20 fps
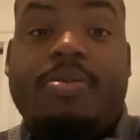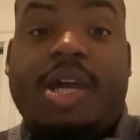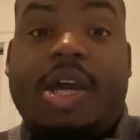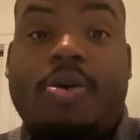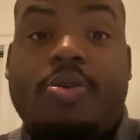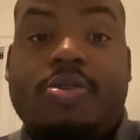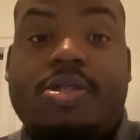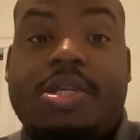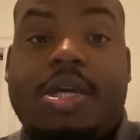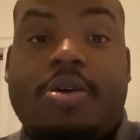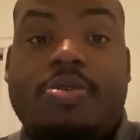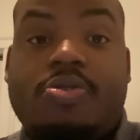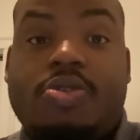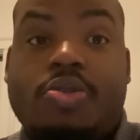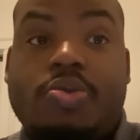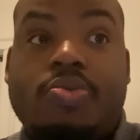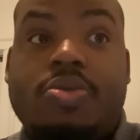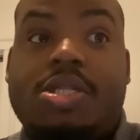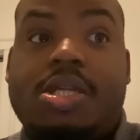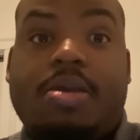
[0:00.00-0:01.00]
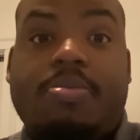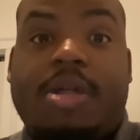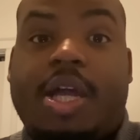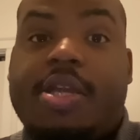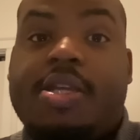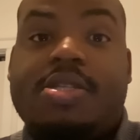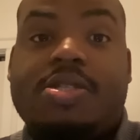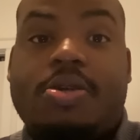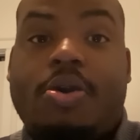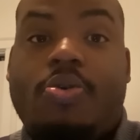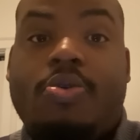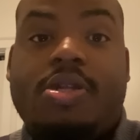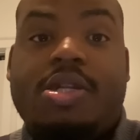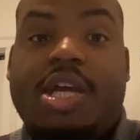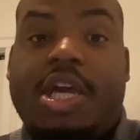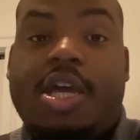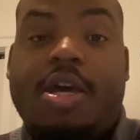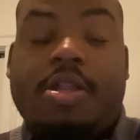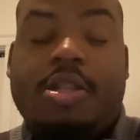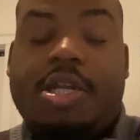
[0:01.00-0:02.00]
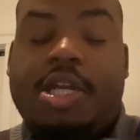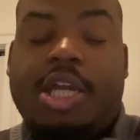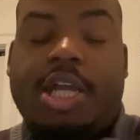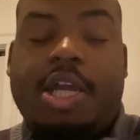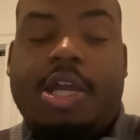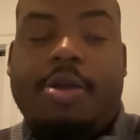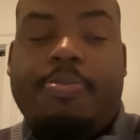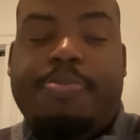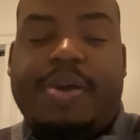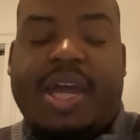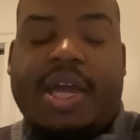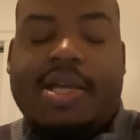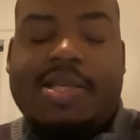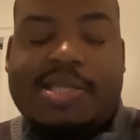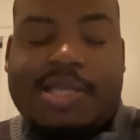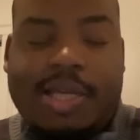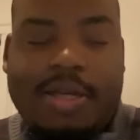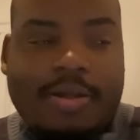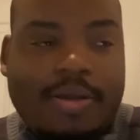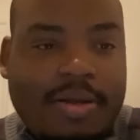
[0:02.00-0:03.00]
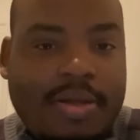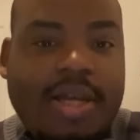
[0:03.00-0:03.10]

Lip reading: That hotel do seem like it's going to hell in a handbasket.